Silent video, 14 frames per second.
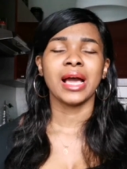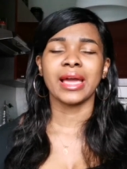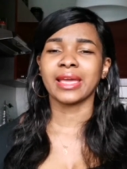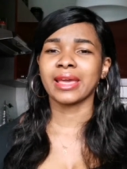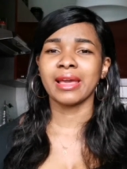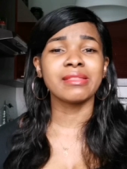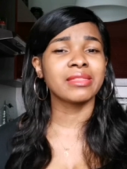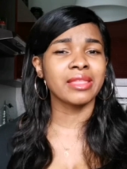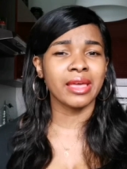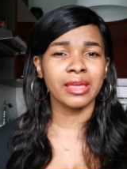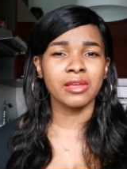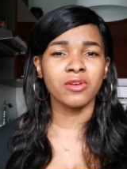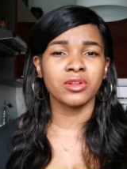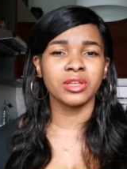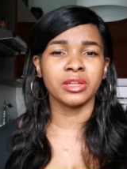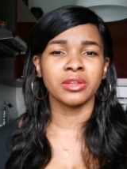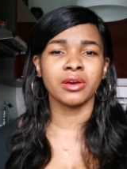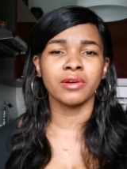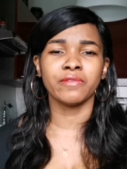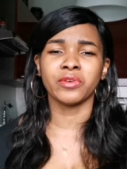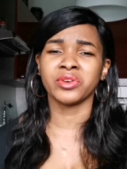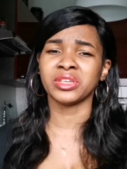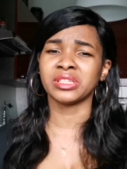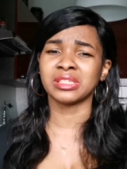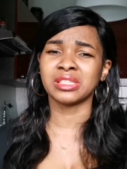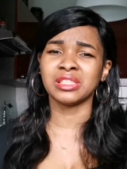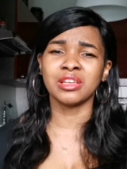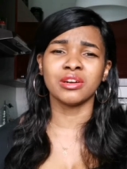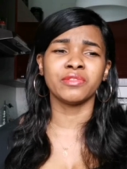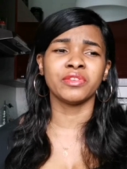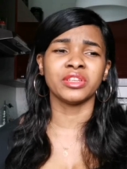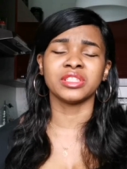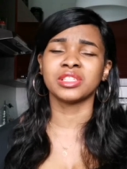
I can't thank God enough for His love,